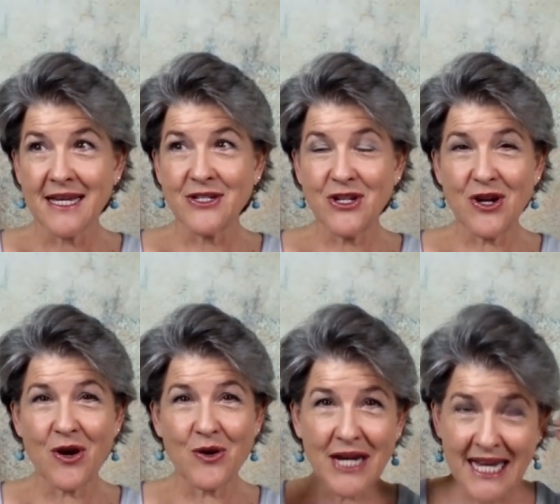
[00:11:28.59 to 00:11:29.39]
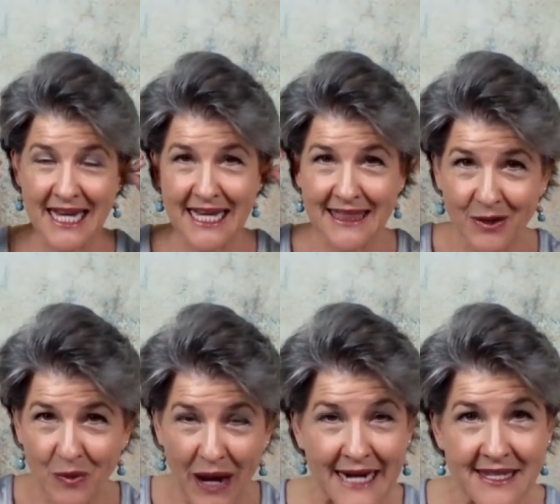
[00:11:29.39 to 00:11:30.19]
you know, get the
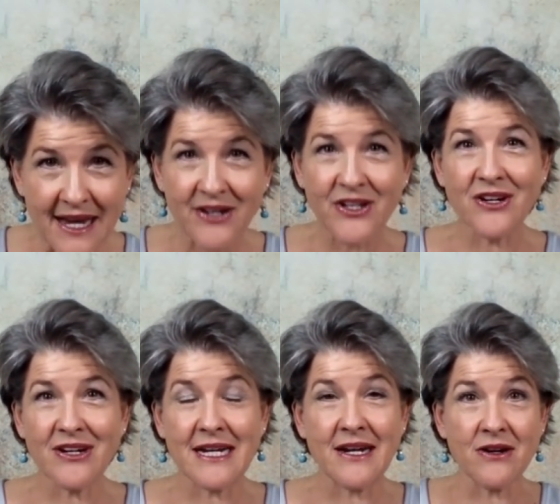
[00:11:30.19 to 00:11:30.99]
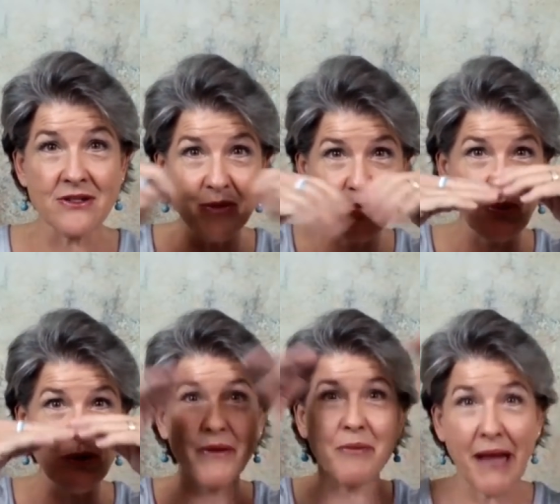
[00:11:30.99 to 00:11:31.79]
wax out of your ears and
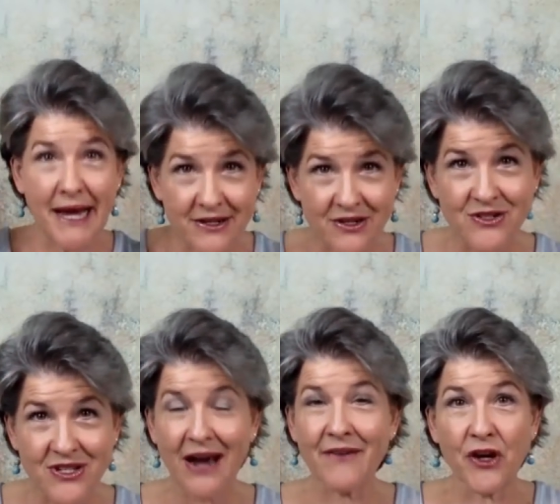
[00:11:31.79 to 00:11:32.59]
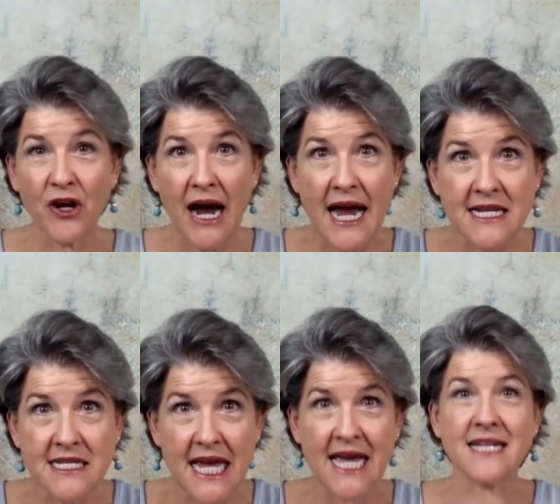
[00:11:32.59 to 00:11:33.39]
pull the blinders off your eyes
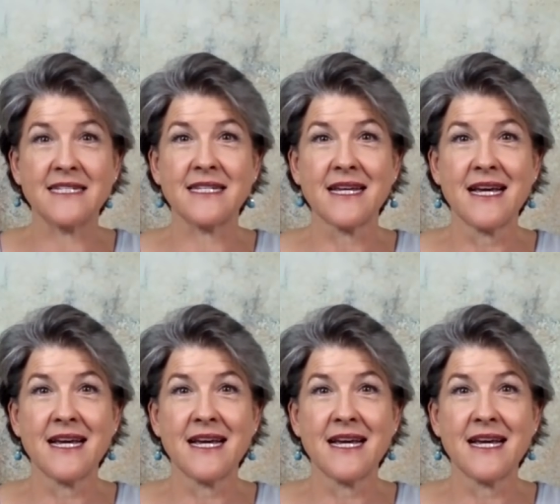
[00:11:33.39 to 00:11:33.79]
and